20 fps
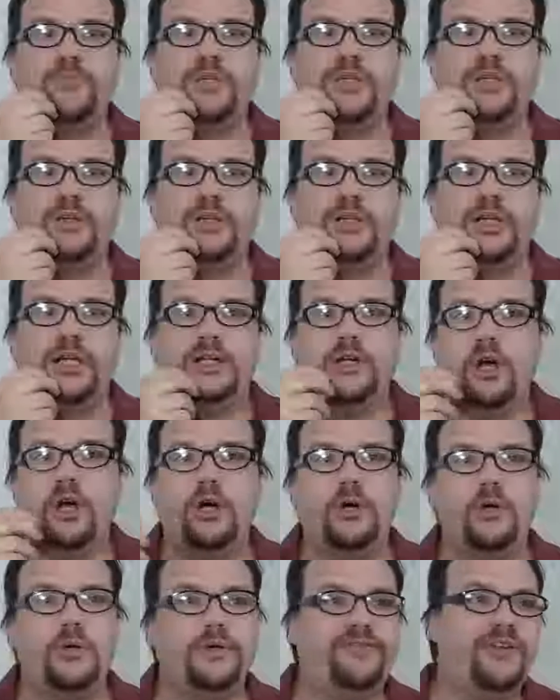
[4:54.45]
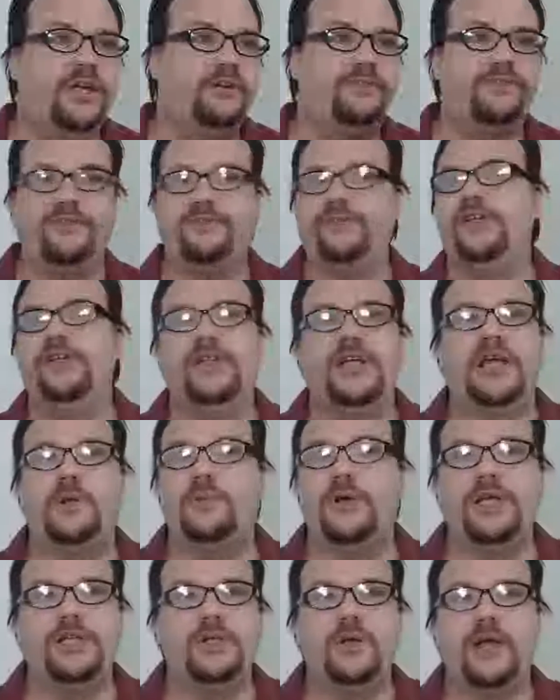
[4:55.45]
they're like, oh, if you ever feel that
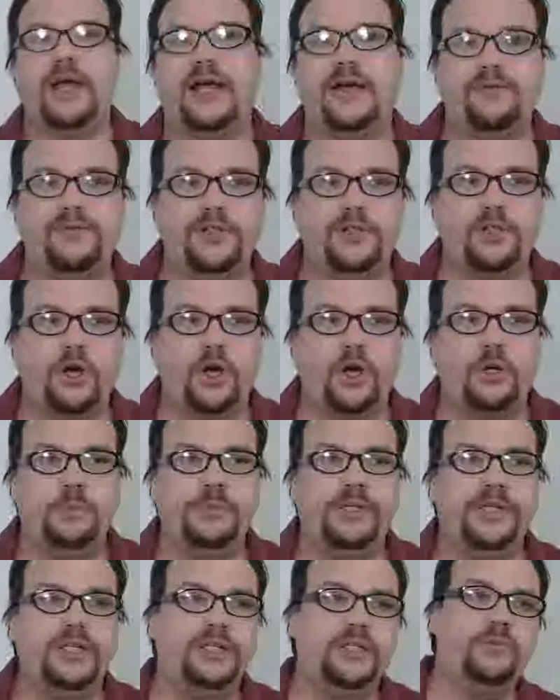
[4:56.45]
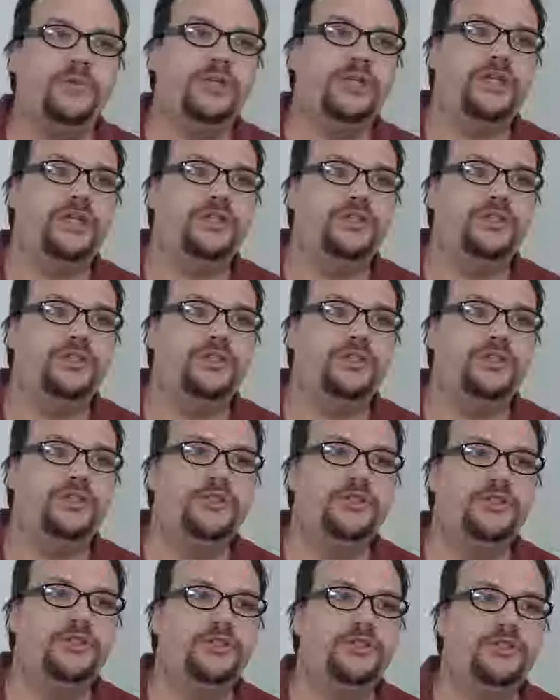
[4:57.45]
way, you have to call me. And then when I do,
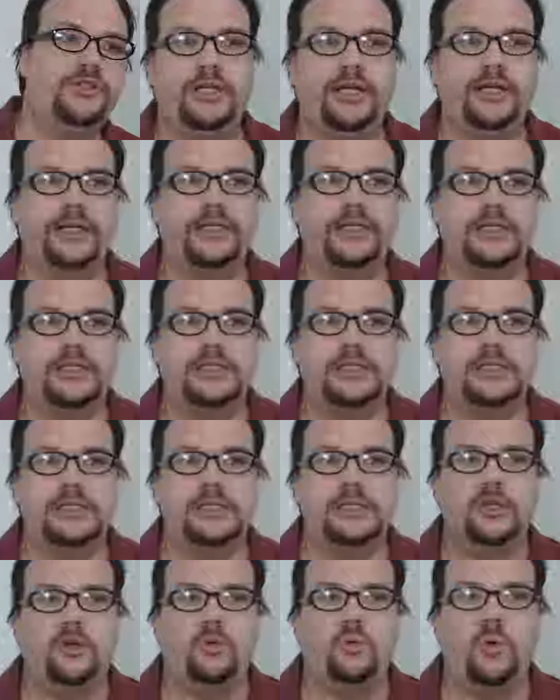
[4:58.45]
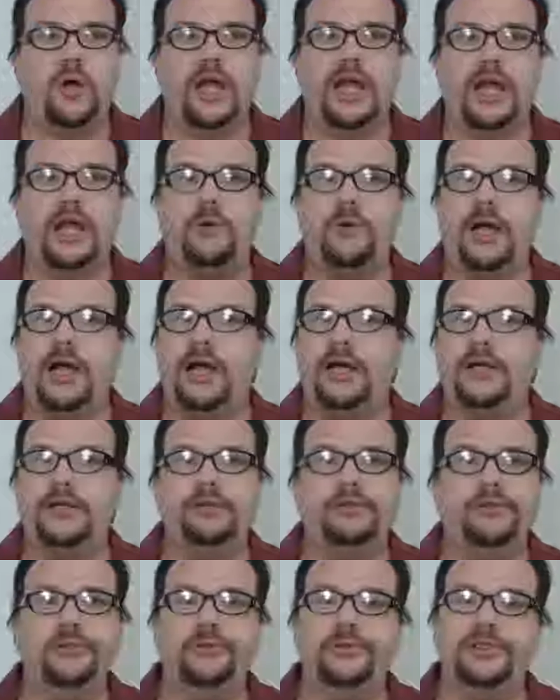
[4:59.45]
they're like, wow, I
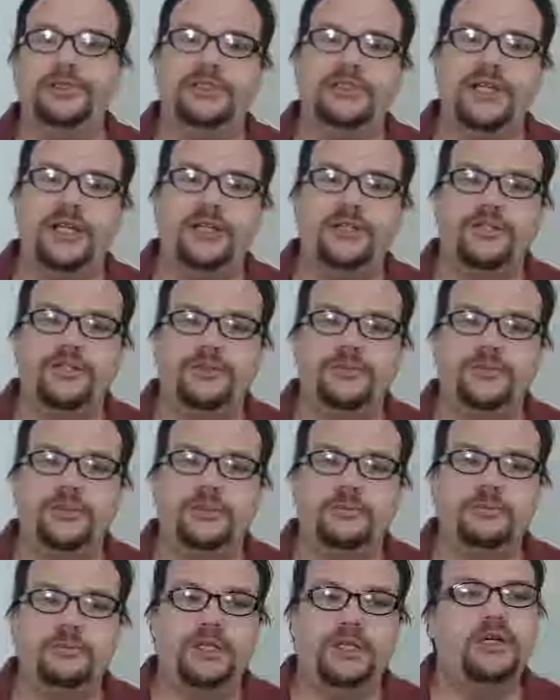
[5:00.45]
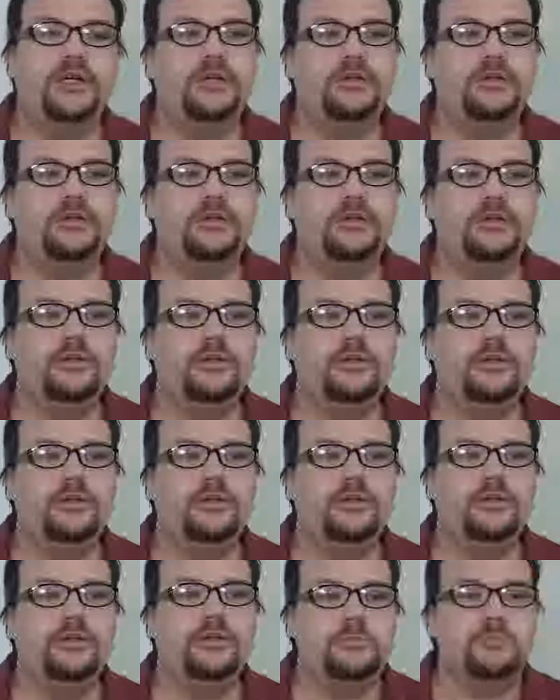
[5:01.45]
don't know what to tell you. And I'm like, oh, good.
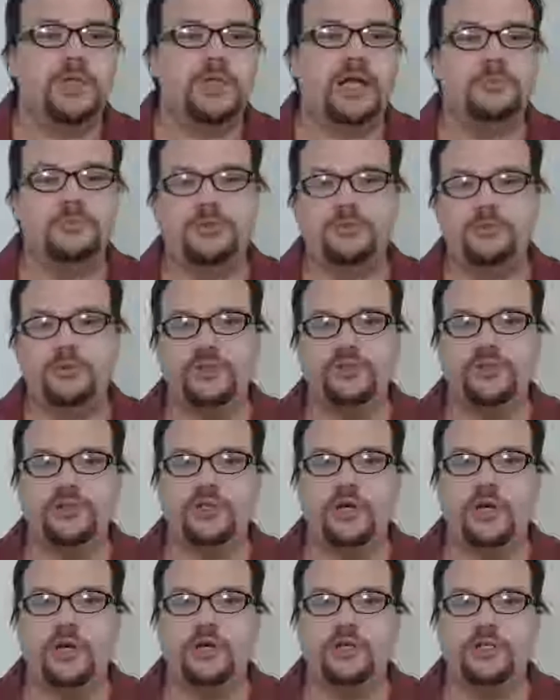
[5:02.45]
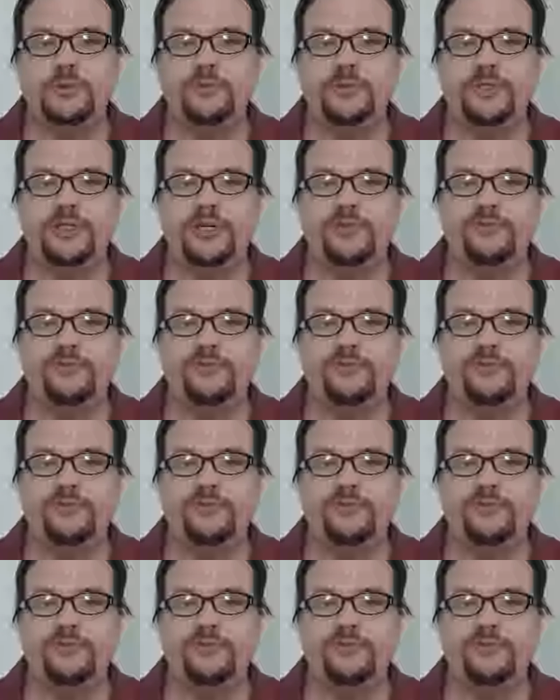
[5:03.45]
I'm supposed to call you when I